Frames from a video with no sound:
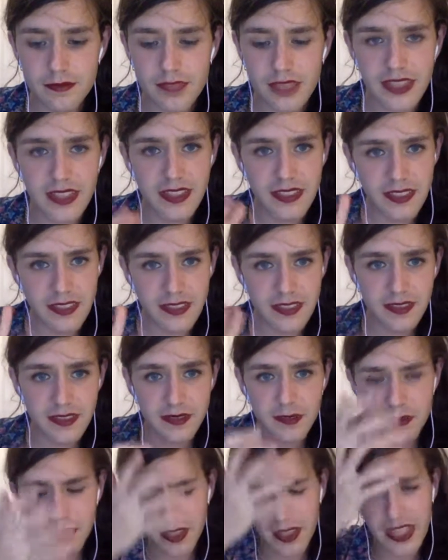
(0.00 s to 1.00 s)
And this
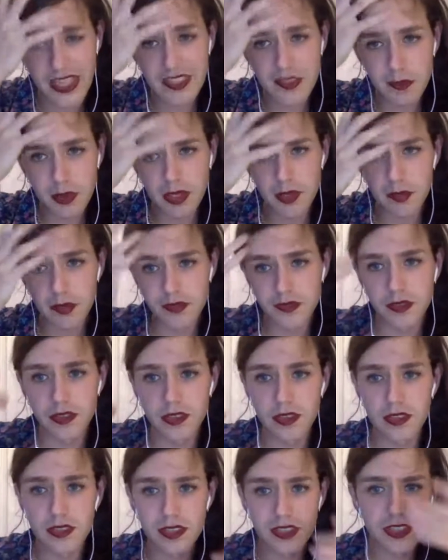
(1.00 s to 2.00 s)
is the last part
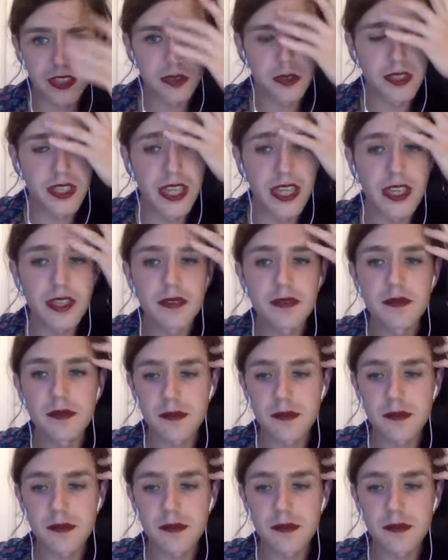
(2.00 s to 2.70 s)
before Q&A.